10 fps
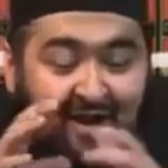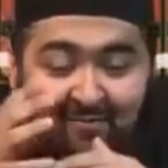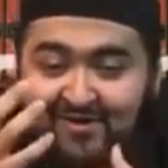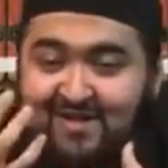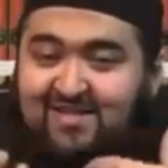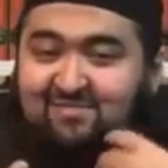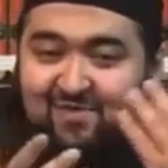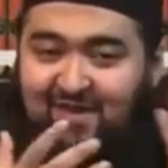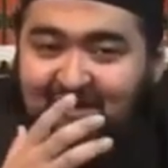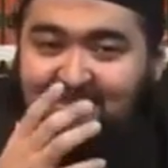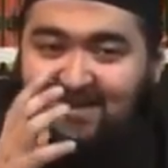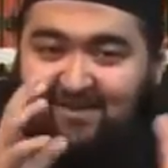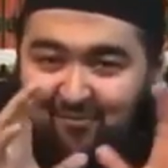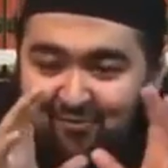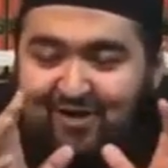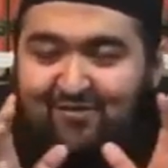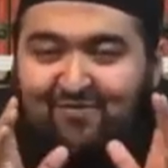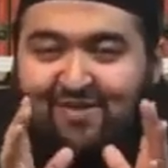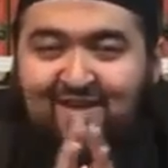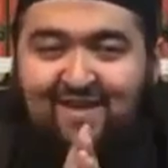I'm going to explain
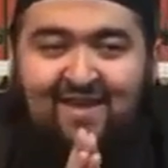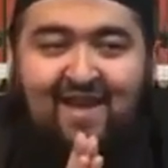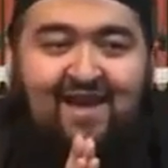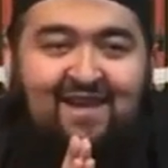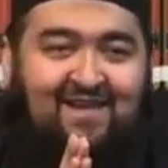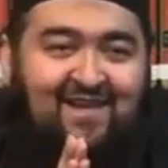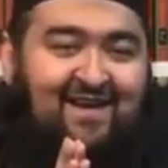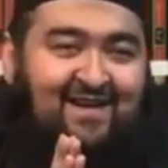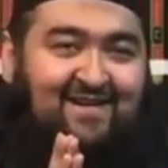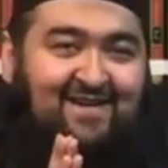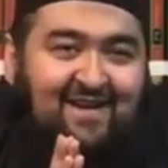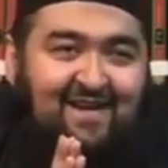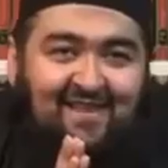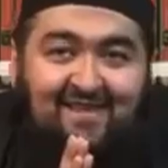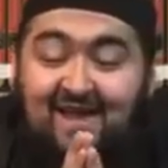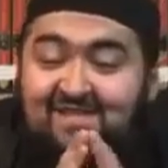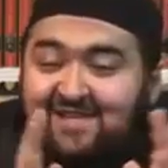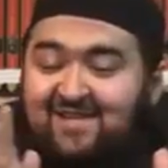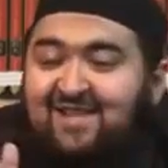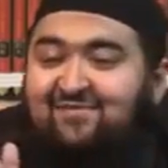briefly, and in as
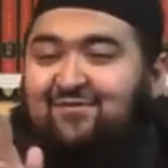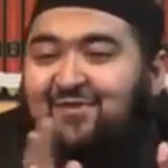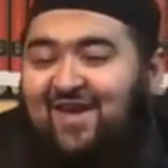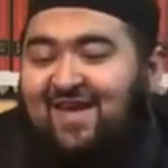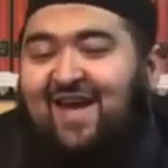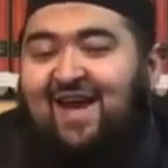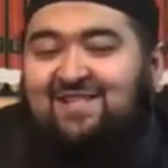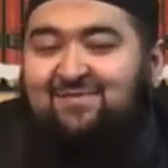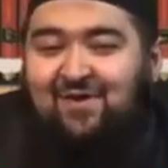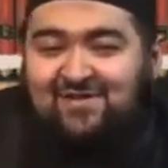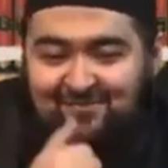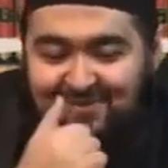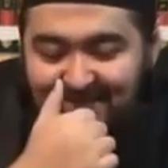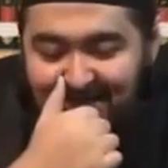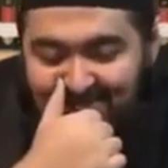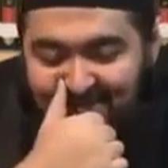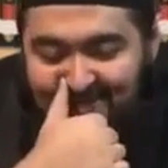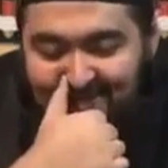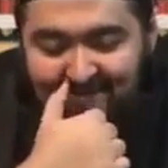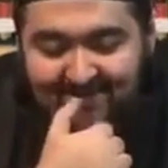clean of a way as I possibly can,
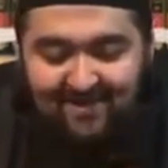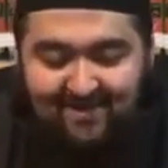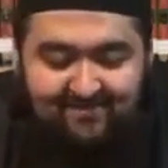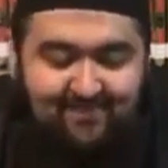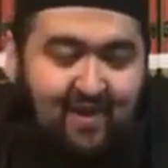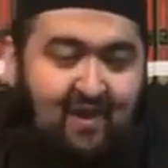bi'idhnillahi ta'ala.